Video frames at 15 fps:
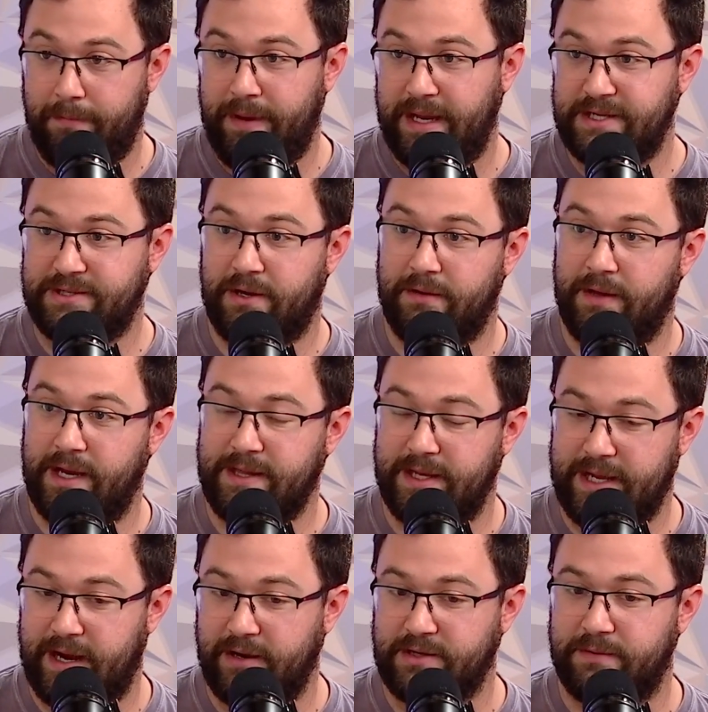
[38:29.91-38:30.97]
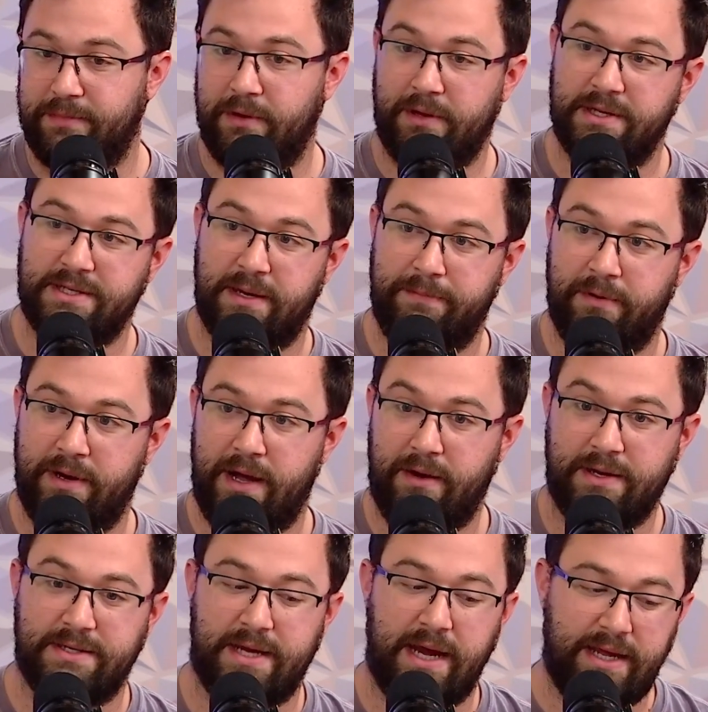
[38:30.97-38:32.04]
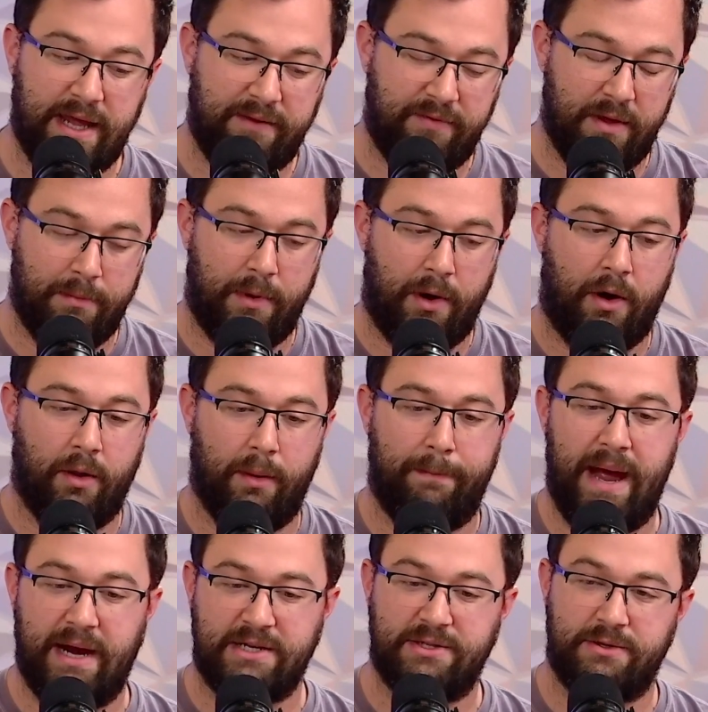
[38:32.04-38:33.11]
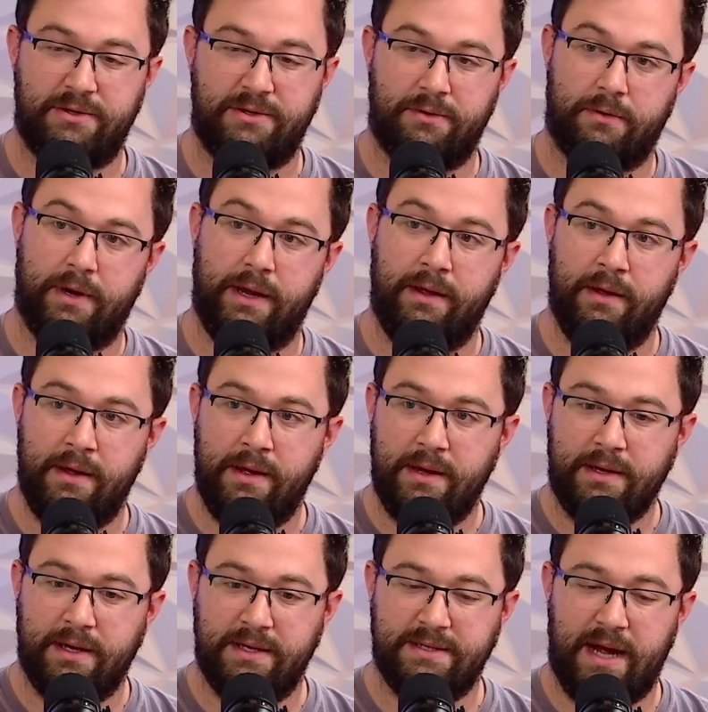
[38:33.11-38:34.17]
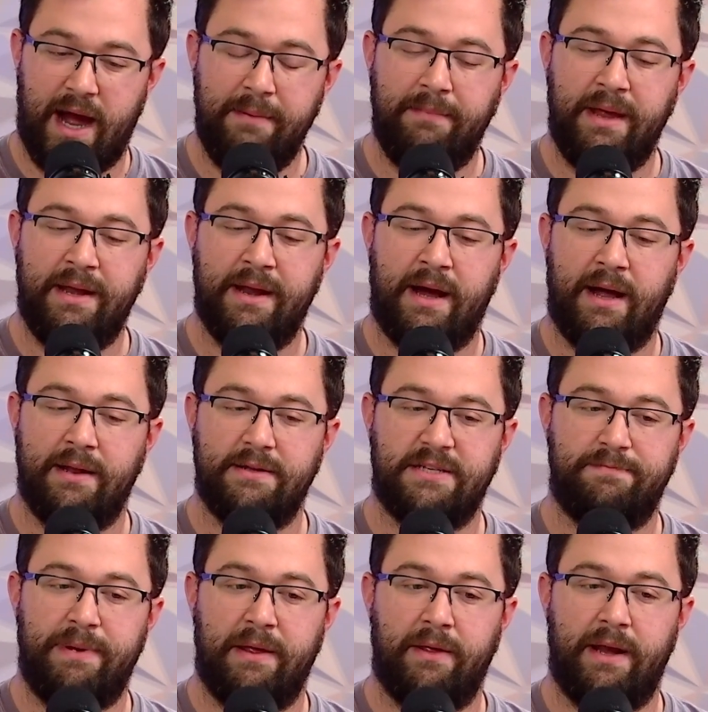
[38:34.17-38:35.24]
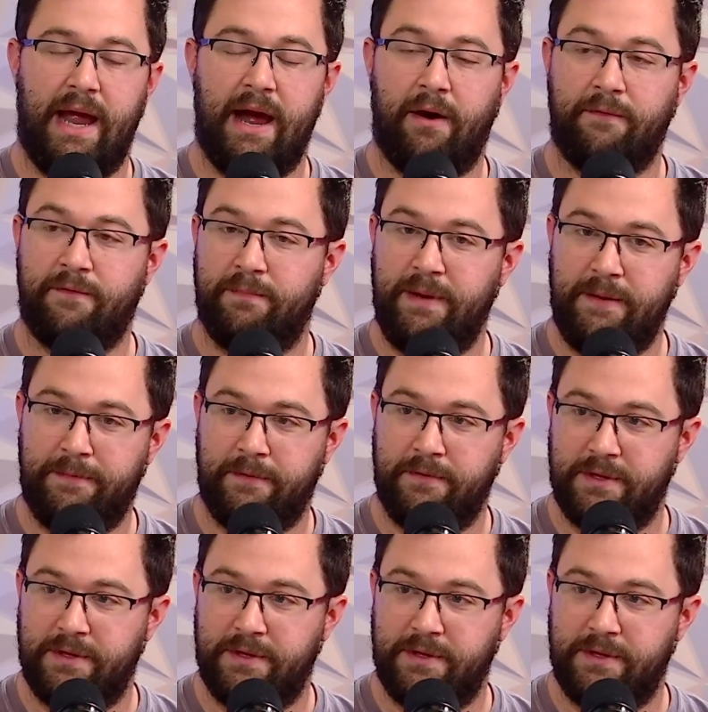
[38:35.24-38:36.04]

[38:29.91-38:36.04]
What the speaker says: based on like the character booklets I put out, because I gave them all a backstory. Because I may not spell it out for people in the